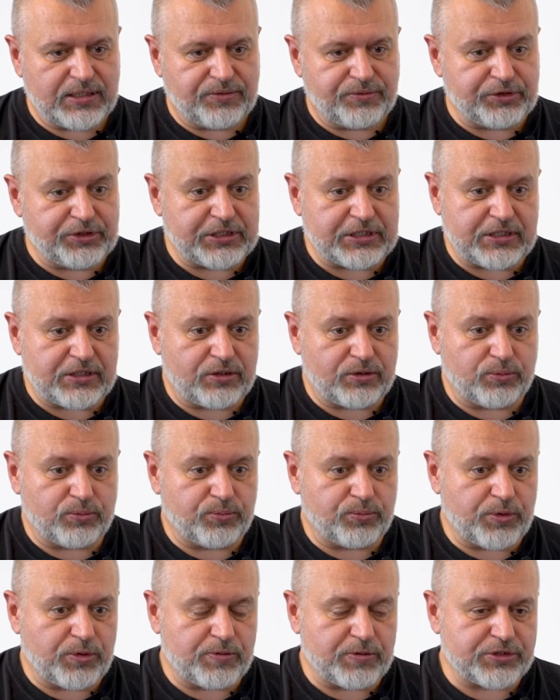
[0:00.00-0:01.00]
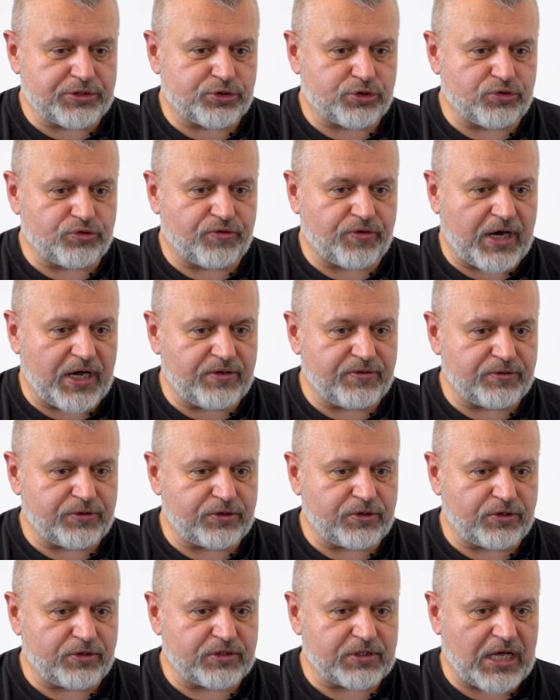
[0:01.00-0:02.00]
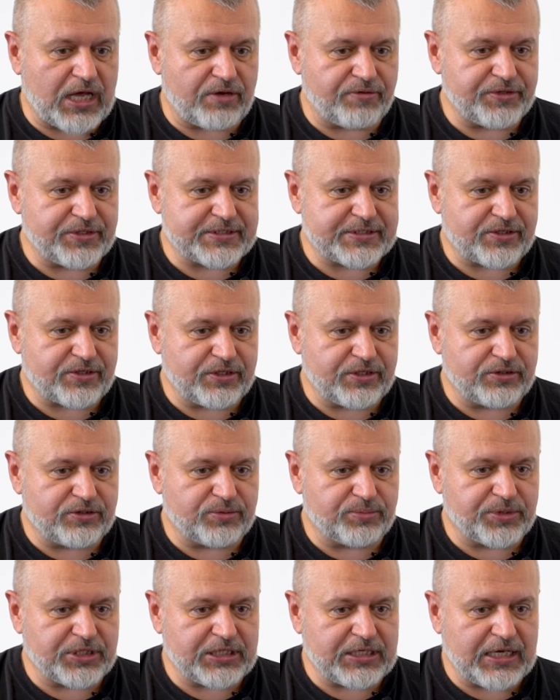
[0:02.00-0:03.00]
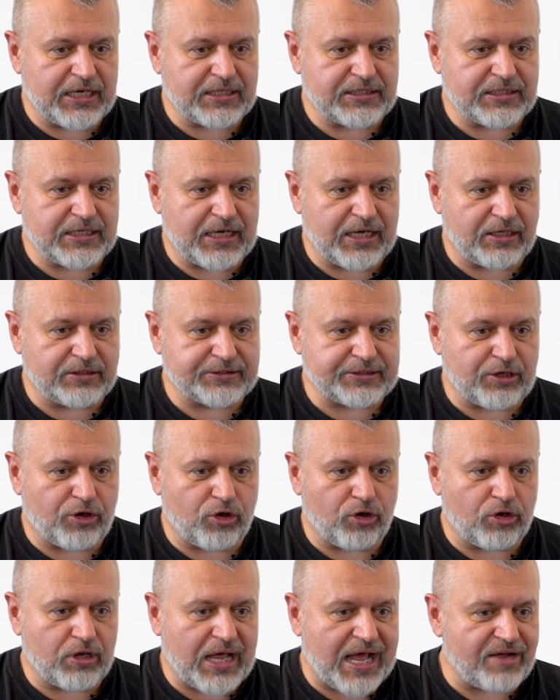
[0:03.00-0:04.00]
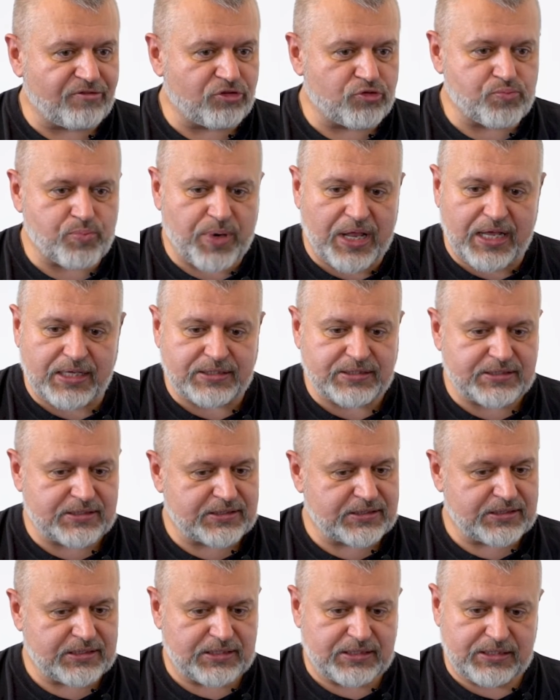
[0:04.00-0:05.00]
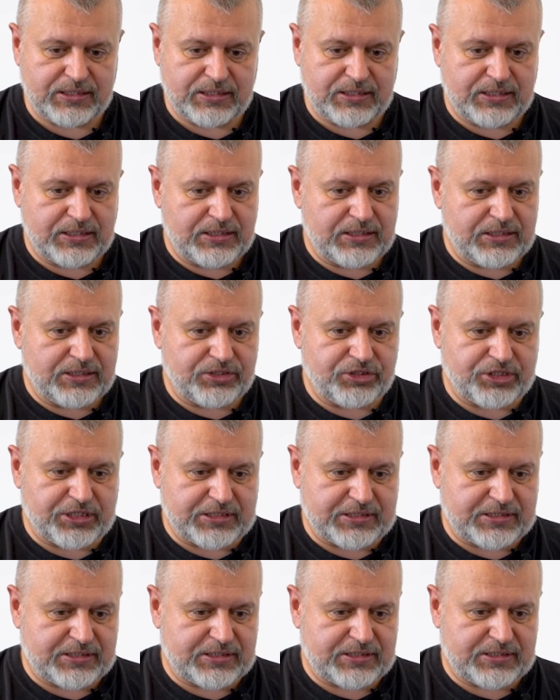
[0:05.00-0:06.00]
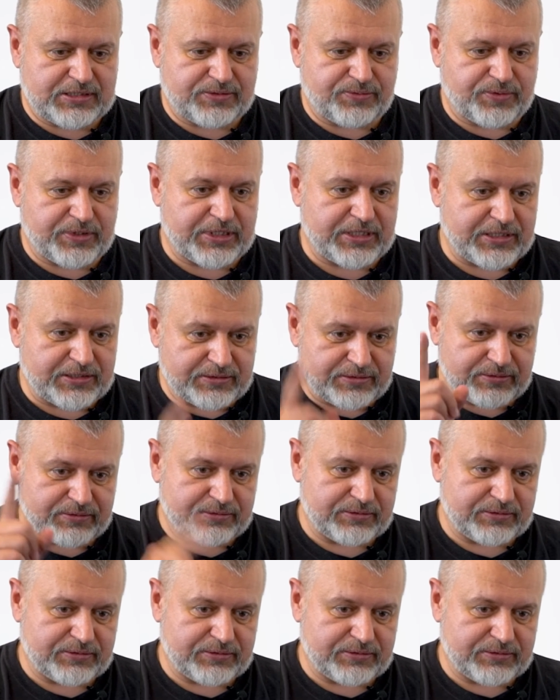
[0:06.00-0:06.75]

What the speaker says: We didn't know we will survive or not, how it's going to be, and all our plans just were,